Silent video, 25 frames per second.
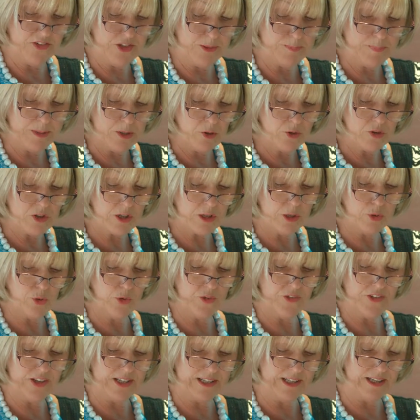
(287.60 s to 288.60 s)
to build
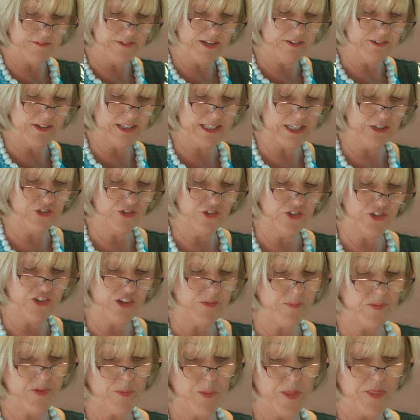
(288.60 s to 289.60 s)
close and loving
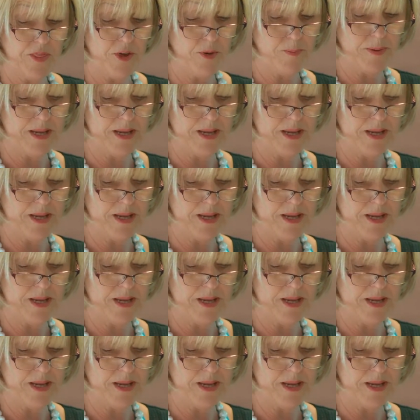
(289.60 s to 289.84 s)
relationships with their